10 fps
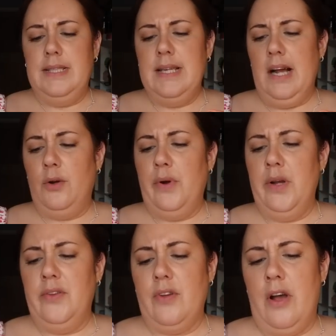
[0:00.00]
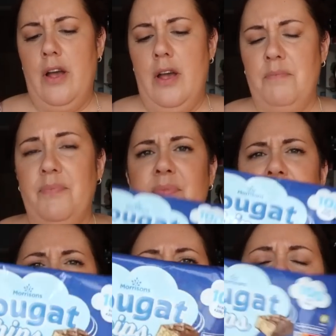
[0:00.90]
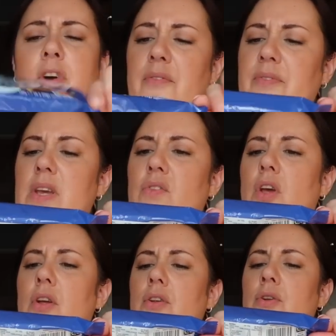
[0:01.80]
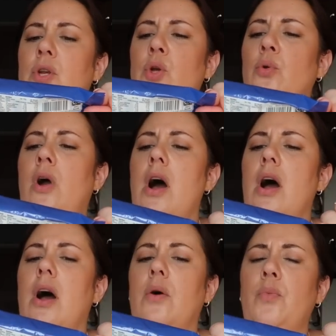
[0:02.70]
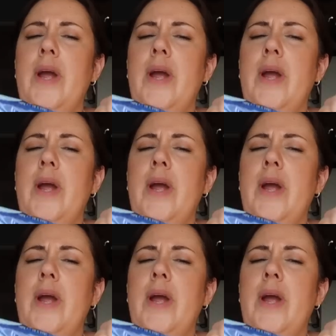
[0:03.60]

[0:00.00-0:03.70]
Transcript: Snack wise, um, got these nougat